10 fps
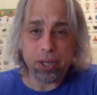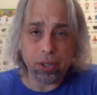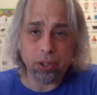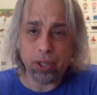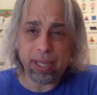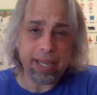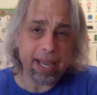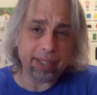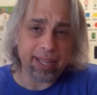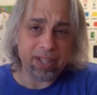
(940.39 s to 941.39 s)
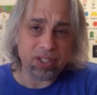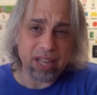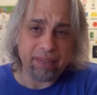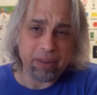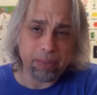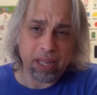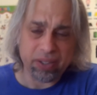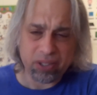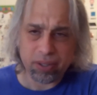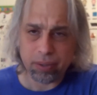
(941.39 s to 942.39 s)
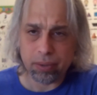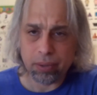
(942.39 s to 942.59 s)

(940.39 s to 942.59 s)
You're looking at like 7 months.